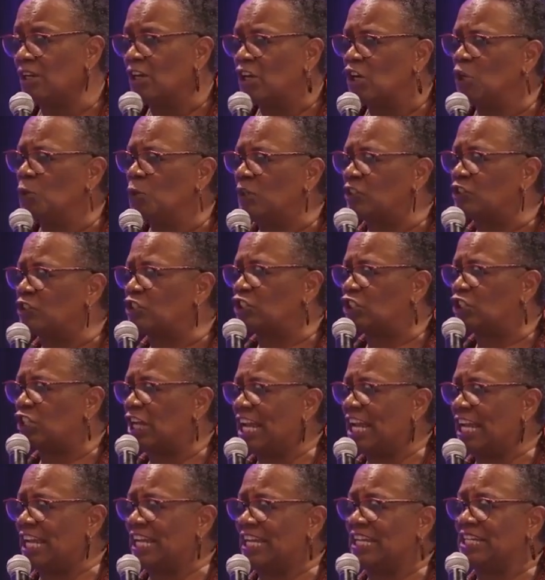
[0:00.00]
who will
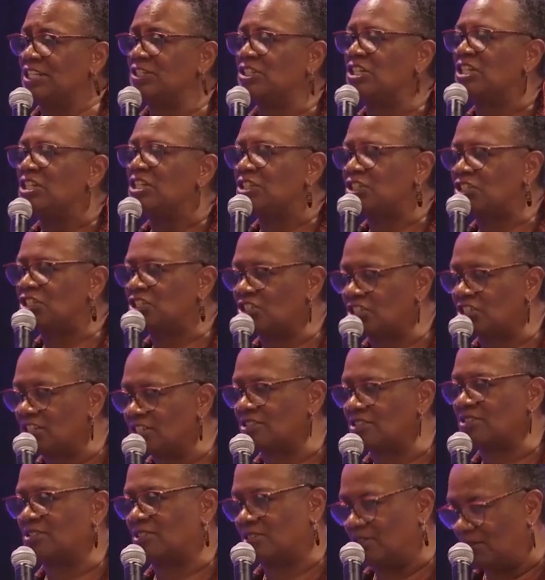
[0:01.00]
change
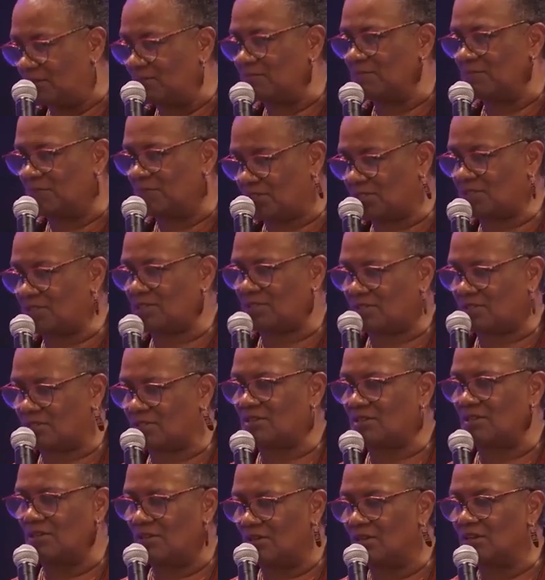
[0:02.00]

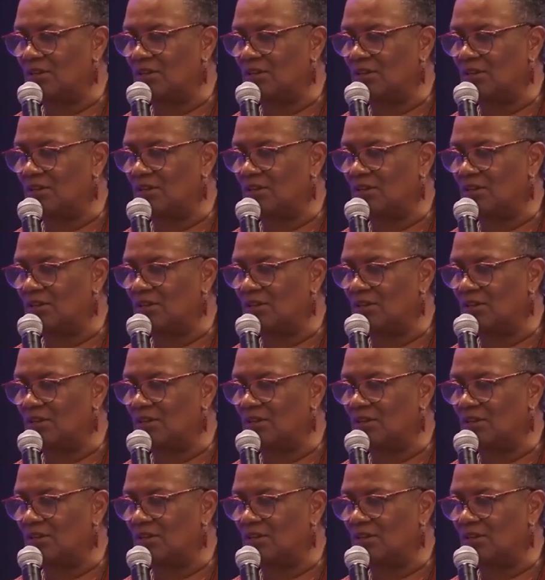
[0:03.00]
systems